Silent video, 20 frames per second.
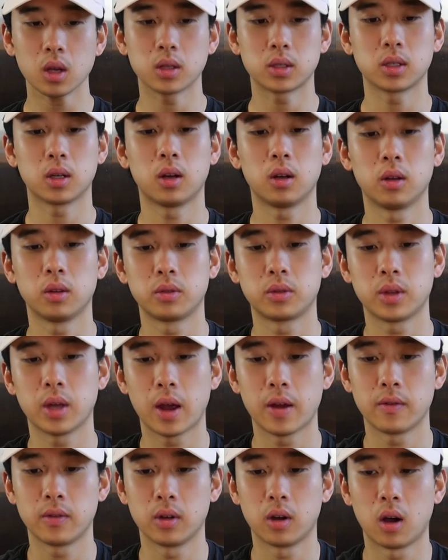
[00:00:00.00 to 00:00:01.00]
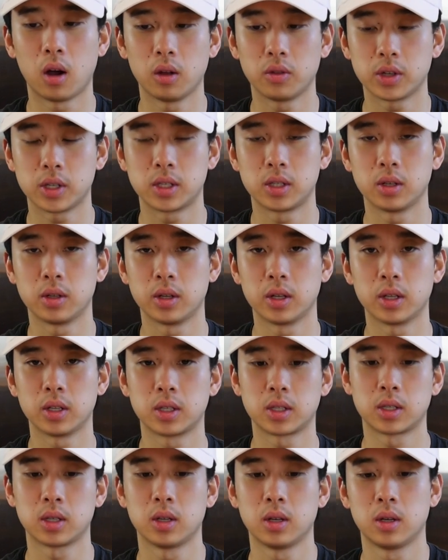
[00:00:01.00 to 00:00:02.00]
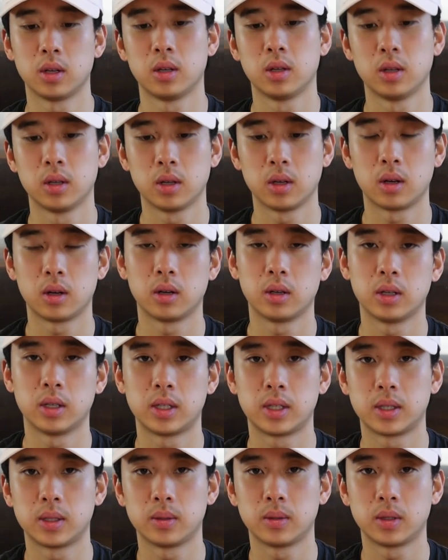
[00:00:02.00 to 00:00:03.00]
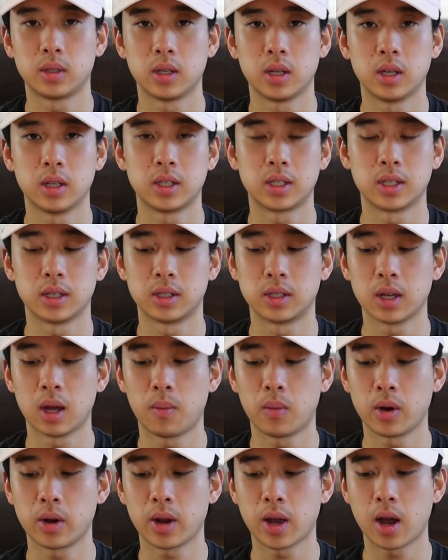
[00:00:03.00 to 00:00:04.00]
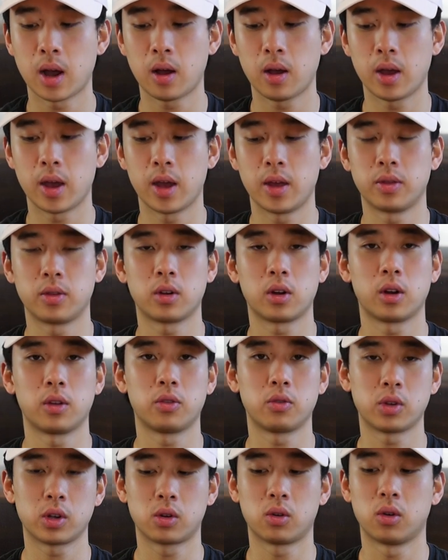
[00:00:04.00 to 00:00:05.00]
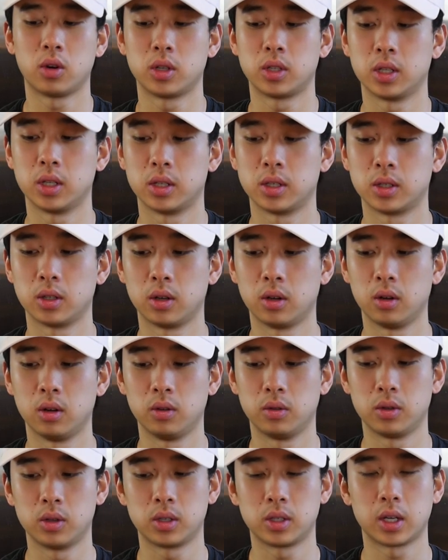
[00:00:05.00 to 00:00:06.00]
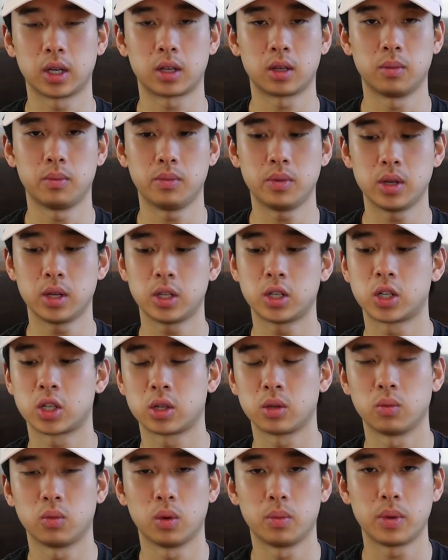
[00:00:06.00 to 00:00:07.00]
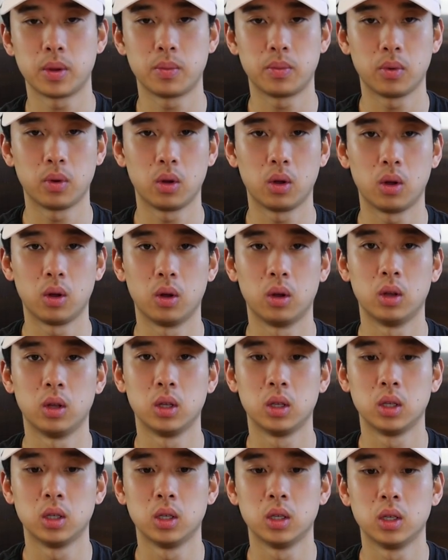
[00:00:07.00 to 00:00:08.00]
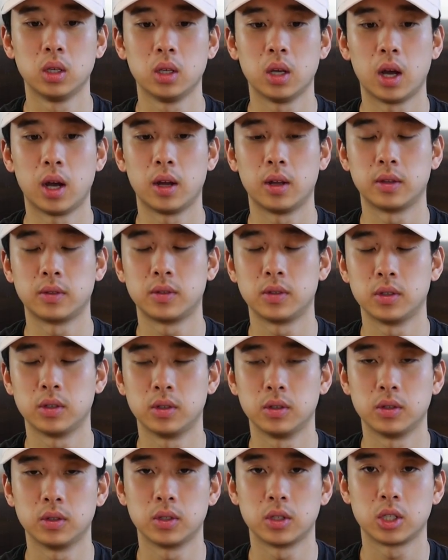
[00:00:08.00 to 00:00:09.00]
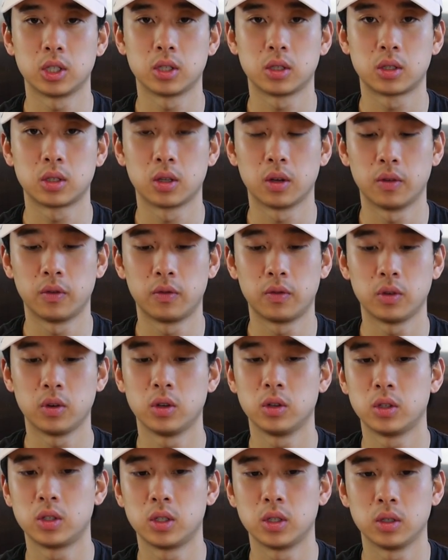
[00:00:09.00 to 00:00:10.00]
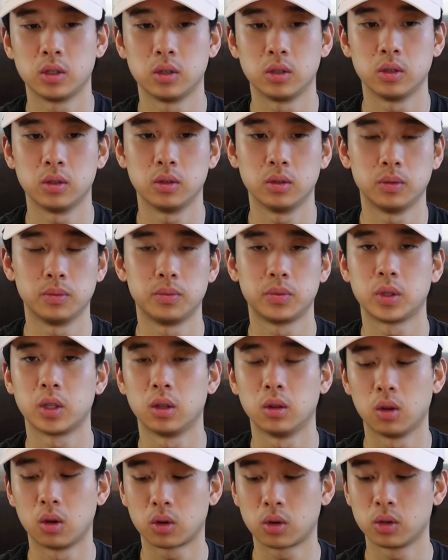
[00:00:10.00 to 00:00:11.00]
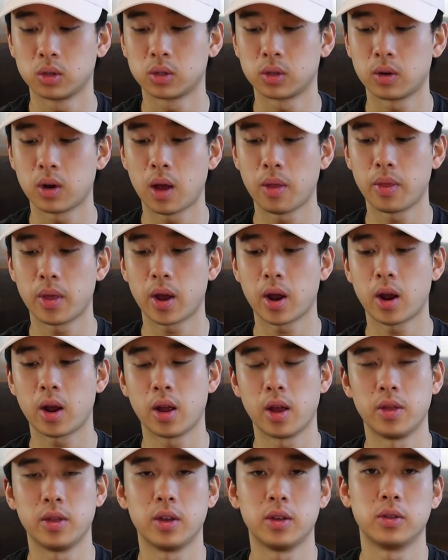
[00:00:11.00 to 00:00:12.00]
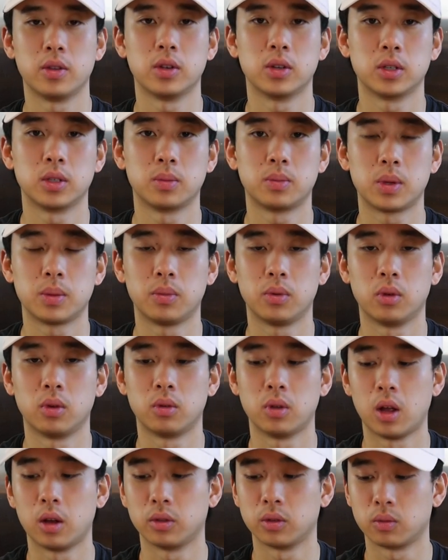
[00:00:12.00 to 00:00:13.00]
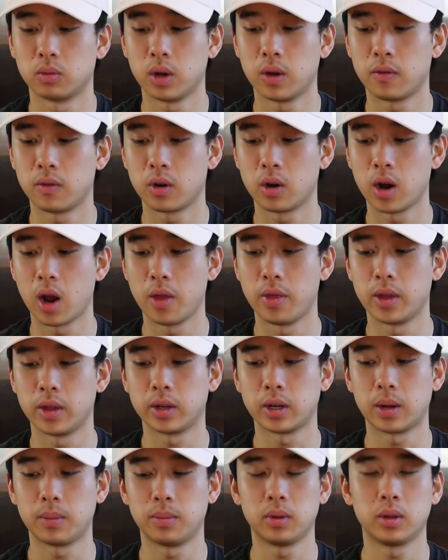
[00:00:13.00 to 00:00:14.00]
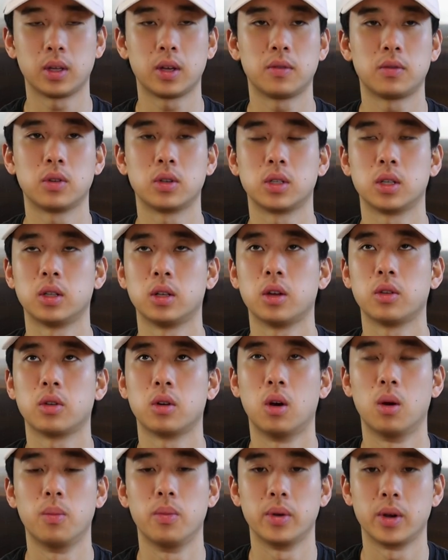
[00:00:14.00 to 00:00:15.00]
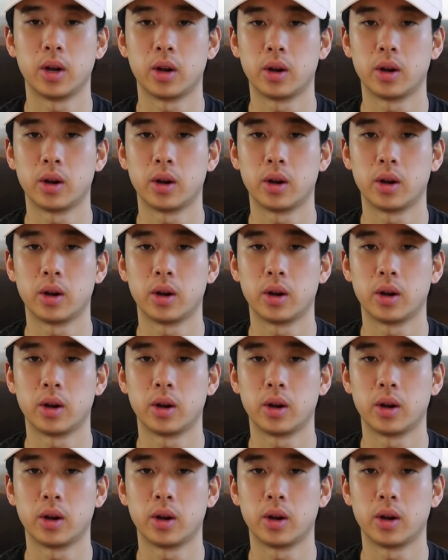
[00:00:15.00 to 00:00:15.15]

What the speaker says: So all these students, it's the summer now, and there are 3 courses. So there's like a beach where people to serve food to the locals around there, and then there's people along the river, and then I believe there's another open